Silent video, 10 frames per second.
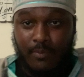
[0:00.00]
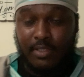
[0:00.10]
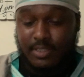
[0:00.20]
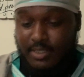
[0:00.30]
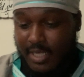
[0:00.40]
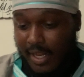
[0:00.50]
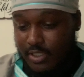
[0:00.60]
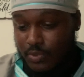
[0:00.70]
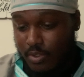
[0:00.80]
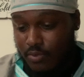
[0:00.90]
to see that
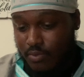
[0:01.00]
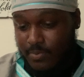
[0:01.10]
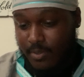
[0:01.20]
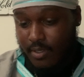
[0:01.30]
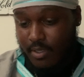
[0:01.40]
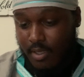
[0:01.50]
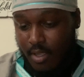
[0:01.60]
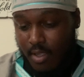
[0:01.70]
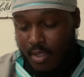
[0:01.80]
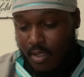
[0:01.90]
as well through spirit.
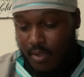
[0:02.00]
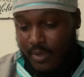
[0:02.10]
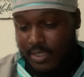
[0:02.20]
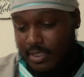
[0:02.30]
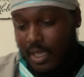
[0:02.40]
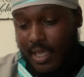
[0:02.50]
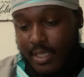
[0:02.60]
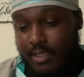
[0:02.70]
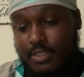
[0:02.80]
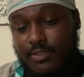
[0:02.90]
All right,
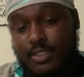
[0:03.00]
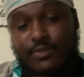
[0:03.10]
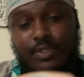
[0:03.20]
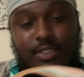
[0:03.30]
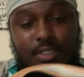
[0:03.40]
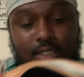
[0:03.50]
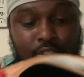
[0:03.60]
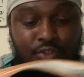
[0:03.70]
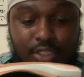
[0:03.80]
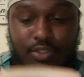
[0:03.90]
Salakia, let's, let's let's
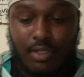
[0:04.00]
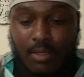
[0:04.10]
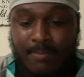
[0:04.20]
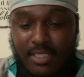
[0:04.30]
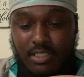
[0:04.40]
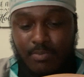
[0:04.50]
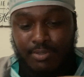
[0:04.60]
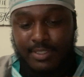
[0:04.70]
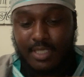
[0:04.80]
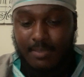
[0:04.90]
get straight um, back to the
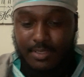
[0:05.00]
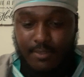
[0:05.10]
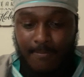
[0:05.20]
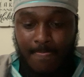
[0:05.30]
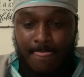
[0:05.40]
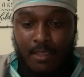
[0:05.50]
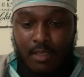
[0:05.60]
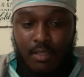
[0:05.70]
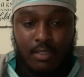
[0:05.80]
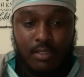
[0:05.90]
precepts.
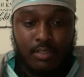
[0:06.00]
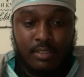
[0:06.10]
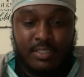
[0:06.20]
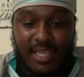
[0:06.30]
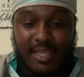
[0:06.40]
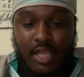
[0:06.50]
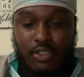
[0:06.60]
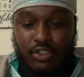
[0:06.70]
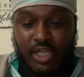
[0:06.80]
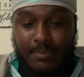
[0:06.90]
Second
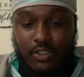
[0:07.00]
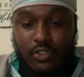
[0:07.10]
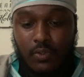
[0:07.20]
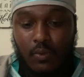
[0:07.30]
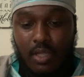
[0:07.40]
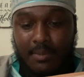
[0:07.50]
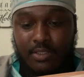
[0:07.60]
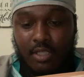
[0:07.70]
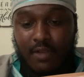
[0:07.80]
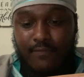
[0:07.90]
Ezra chapter two, and I'm gonna
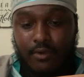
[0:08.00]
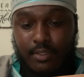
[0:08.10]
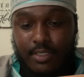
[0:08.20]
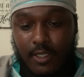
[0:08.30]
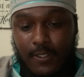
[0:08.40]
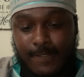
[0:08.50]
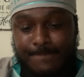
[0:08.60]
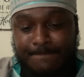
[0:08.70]
start at verse uh